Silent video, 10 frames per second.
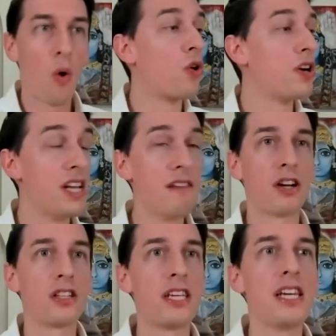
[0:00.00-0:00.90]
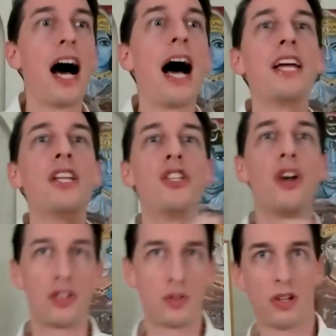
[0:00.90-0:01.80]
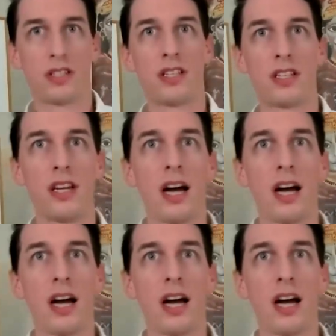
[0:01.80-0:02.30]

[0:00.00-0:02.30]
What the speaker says: or nivrti, I don't want it.